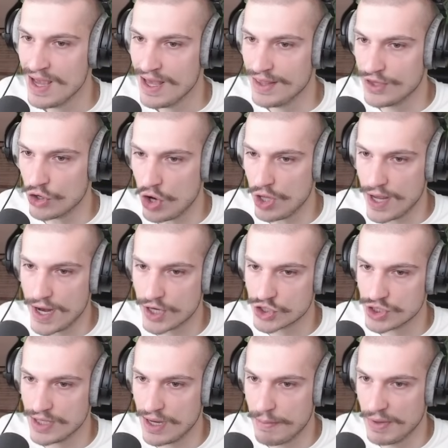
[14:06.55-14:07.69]
they're all
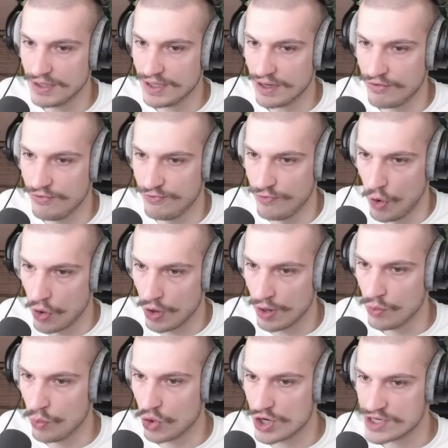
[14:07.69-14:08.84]
actually at Miltech 4,
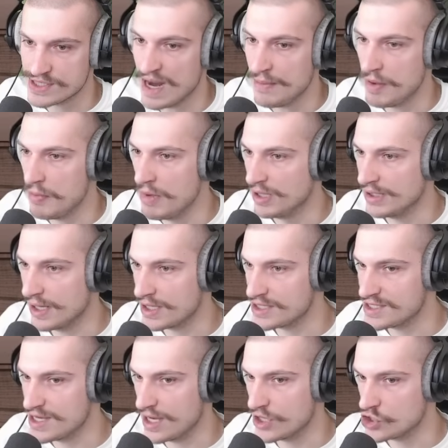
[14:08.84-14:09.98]
whereas I'm at Miltech 6.